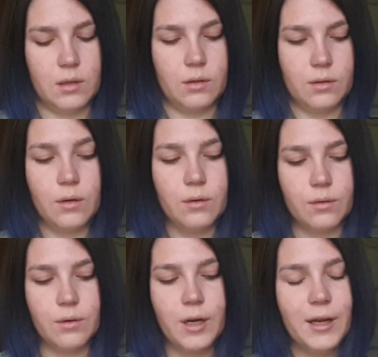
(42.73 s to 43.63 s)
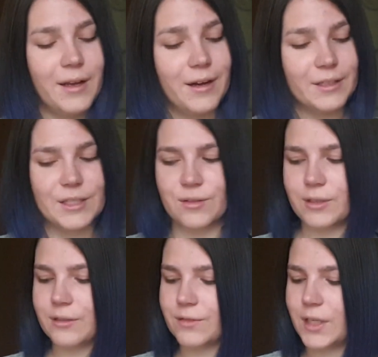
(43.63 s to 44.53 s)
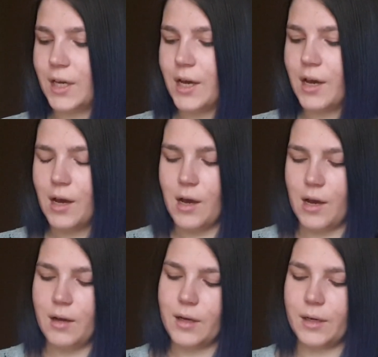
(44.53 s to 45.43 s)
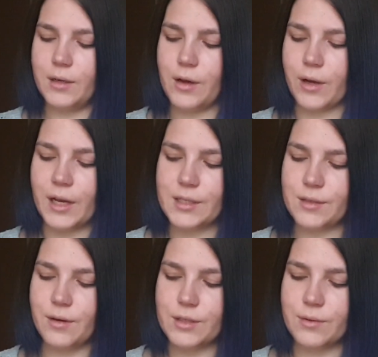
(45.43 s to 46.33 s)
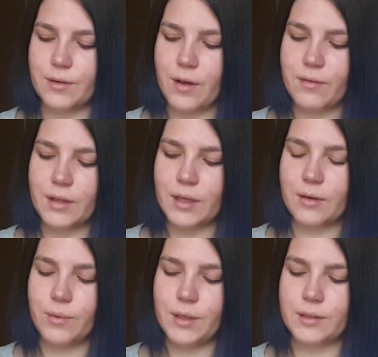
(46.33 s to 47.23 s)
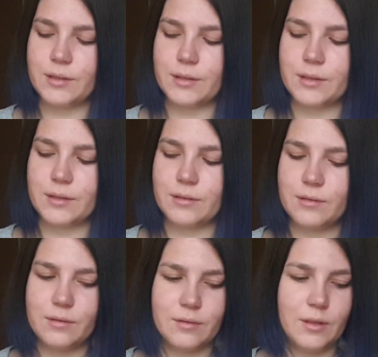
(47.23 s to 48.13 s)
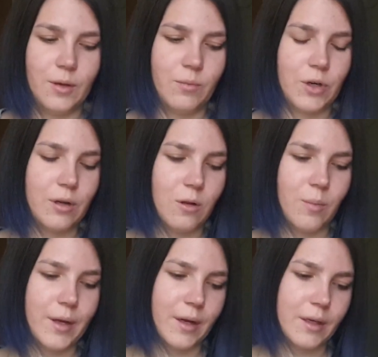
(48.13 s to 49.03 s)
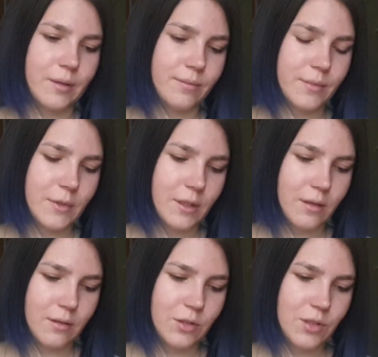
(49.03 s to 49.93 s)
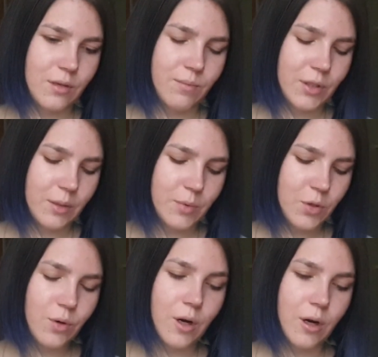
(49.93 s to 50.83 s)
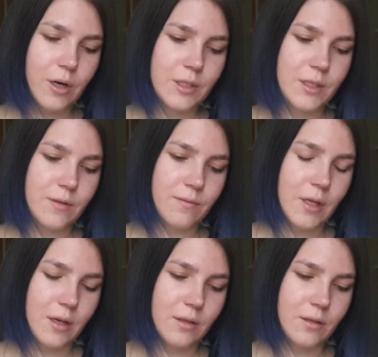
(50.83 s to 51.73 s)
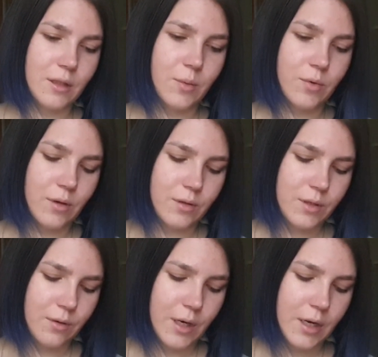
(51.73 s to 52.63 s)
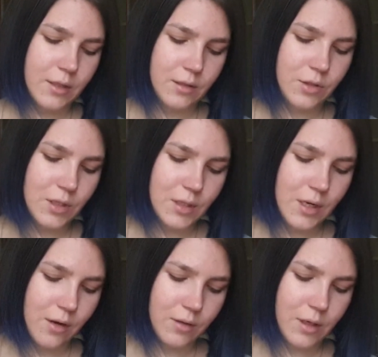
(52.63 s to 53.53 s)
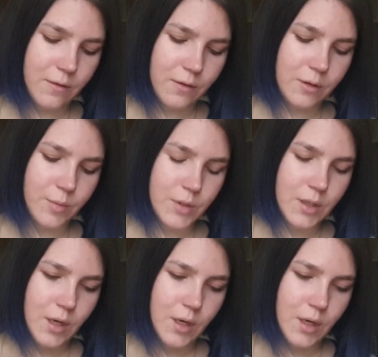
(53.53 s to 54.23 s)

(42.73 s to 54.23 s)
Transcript: you are sort of, I don't know, guys, you are sort of having like a weird Libra callback. I just picked up 2 cards that Libra also had just now that I filmed.